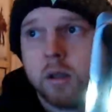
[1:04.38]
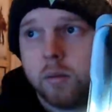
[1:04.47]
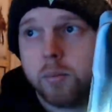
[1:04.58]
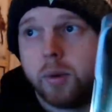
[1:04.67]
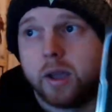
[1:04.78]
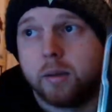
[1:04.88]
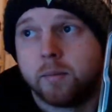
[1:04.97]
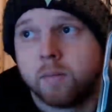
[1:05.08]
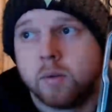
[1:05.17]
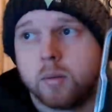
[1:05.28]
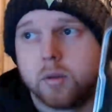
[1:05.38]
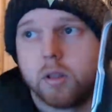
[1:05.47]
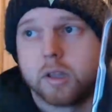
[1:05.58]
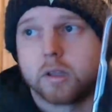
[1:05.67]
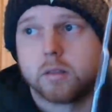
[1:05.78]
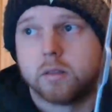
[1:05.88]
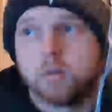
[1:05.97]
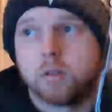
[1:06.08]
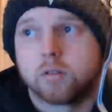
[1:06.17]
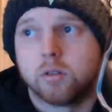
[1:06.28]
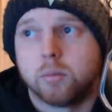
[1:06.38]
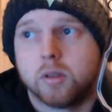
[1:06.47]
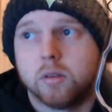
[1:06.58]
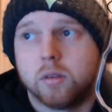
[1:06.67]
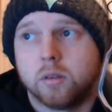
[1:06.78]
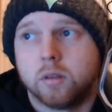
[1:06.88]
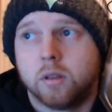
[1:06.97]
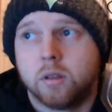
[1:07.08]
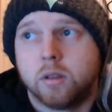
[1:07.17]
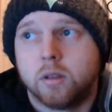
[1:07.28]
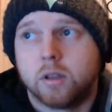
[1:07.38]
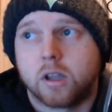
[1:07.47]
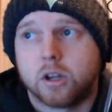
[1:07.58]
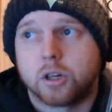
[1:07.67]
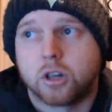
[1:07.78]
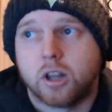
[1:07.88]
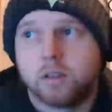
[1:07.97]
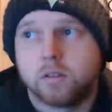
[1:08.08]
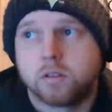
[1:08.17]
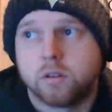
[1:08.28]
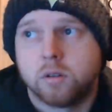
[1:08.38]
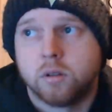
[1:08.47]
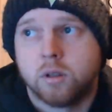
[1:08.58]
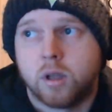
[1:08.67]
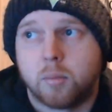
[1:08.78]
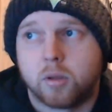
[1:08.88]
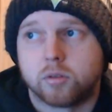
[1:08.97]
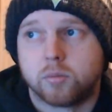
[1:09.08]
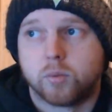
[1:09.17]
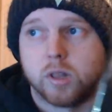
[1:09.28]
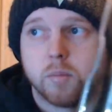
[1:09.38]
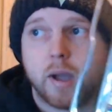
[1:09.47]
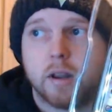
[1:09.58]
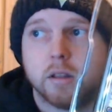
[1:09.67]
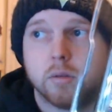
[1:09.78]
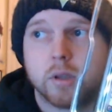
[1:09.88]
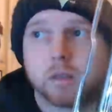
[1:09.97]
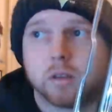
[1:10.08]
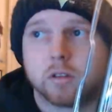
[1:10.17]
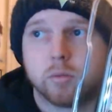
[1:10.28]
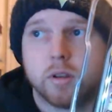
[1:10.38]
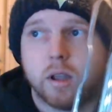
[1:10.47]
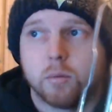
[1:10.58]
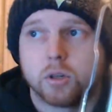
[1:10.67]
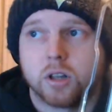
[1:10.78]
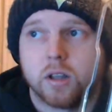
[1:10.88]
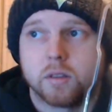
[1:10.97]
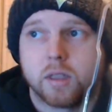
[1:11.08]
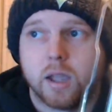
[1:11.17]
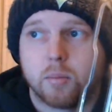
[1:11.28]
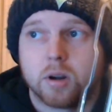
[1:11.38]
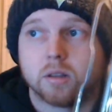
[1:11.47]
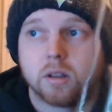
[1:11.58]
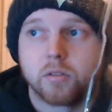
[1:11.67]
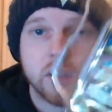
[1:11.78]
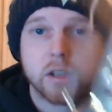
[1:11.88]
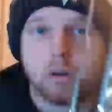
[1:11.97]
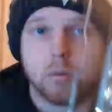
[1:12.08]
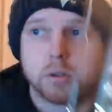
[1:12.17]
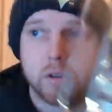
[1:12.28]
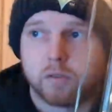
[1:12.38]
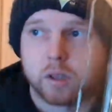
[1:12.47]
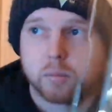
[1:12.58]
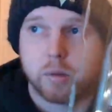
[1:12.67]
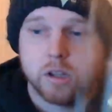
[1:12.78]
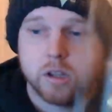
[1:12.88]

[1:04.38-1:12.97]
Bam. I'm gonna like do this a little bit. It kind of shines. I'm also really bad at doing it this way. I wish I had the camera at a different angle, which I fucking might.